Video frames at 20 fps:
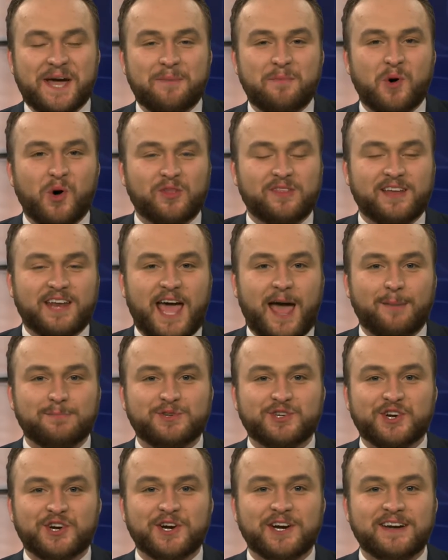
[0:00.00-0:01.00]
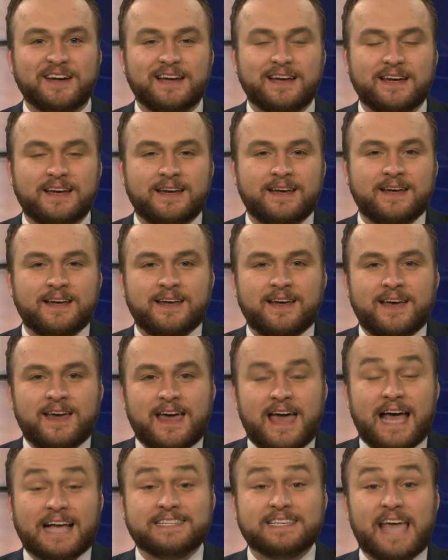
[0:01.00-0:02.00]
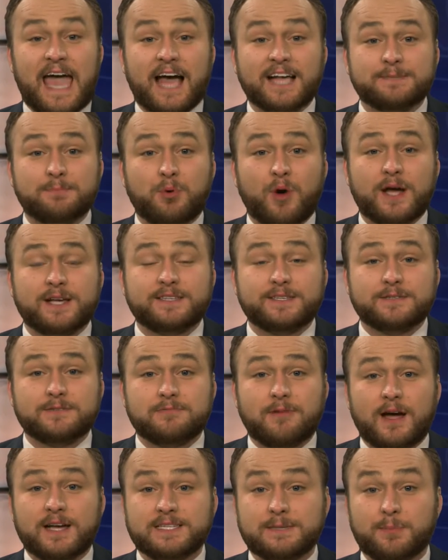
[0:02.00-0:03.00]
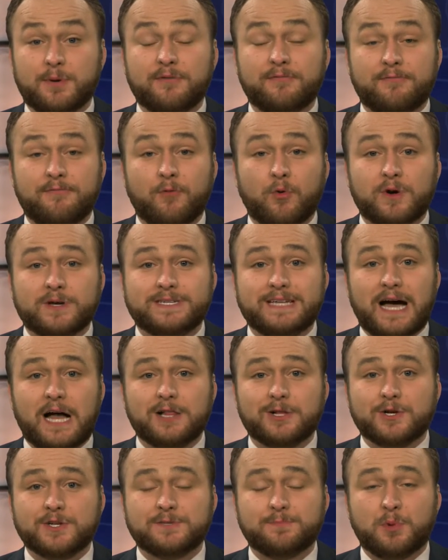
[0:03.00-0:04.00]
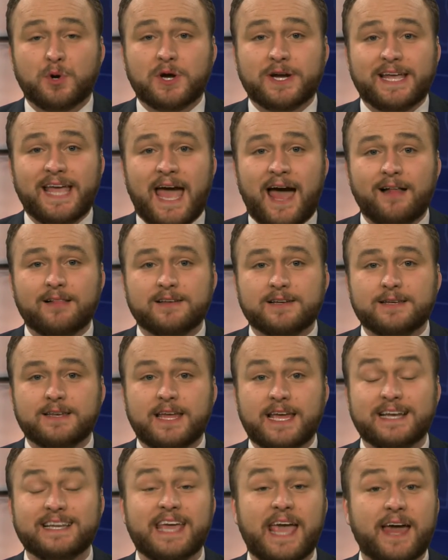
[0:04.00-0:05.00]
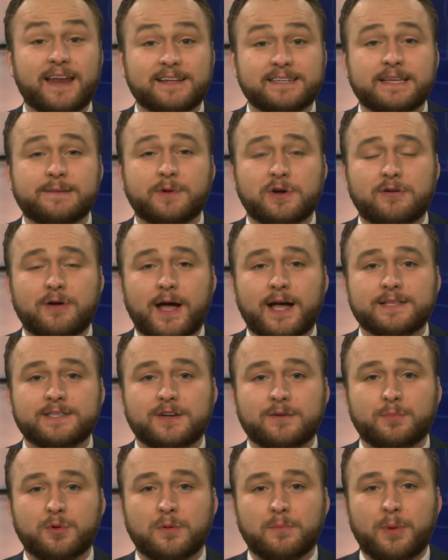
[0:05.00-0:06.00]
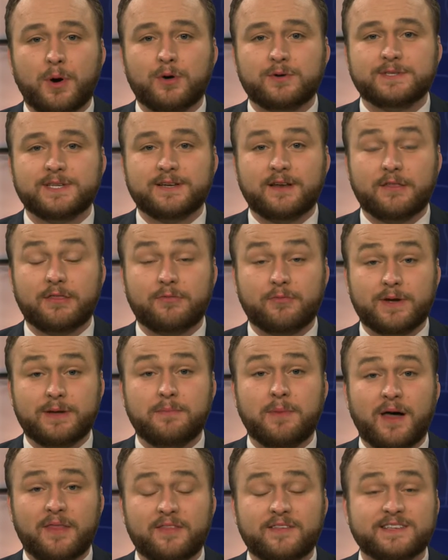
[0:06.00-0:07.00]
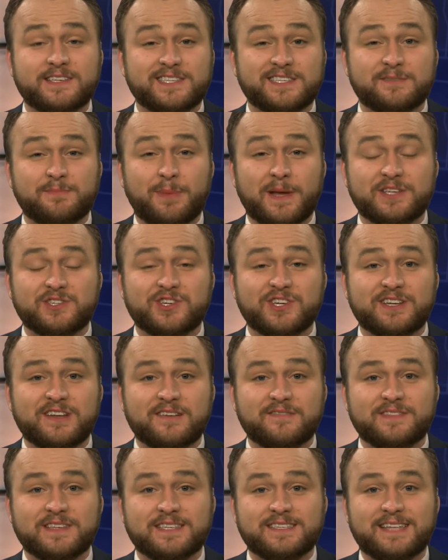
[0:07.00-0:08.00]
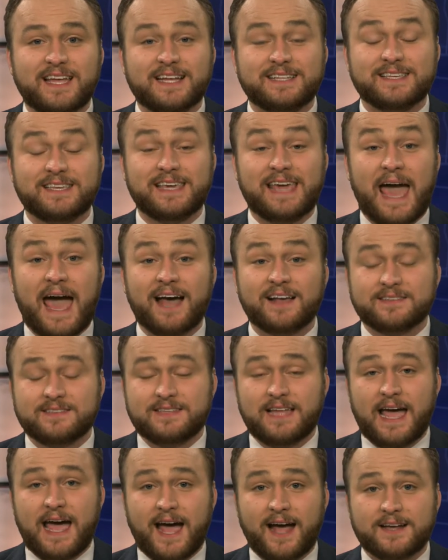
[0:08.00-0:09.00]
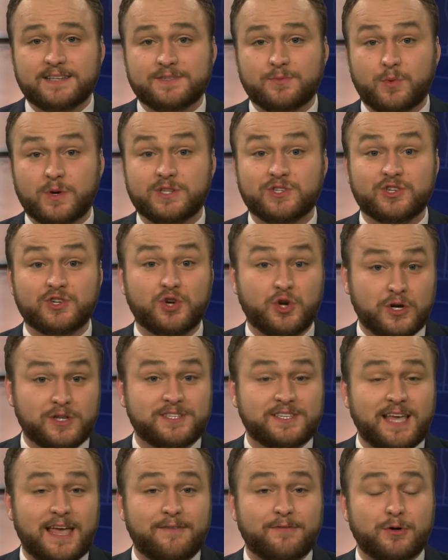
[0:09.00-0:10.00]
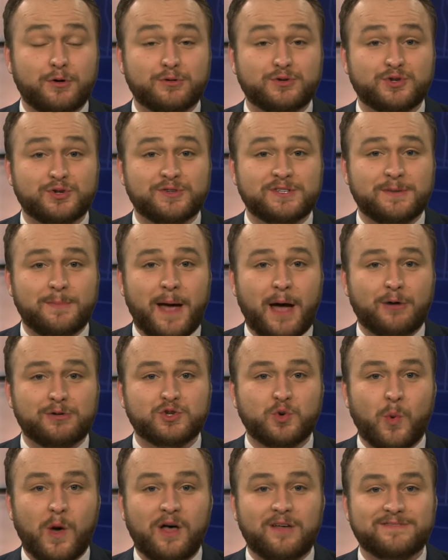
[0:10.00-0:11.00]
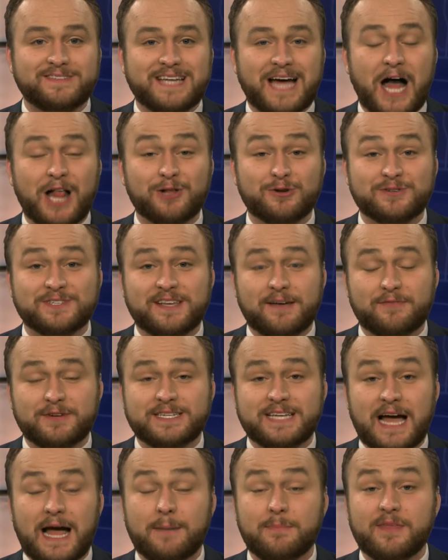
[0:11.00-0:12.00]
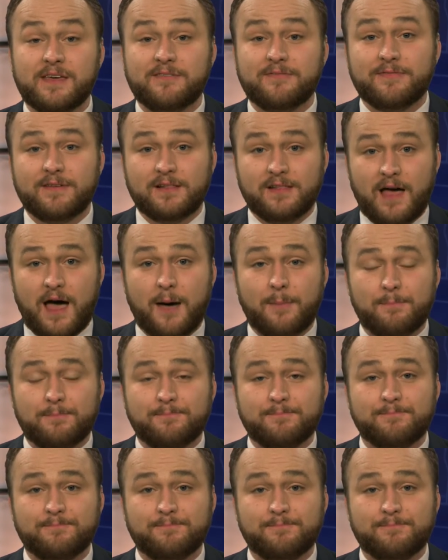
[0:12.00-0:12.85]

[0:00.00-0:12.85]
I'm Holden Abshier. As gas prices rise above $4 per gallon, Indiana Democrats are proposing a three-month suspension of the state's gas tax, which could save Hoosiers about $12 every time they fill up.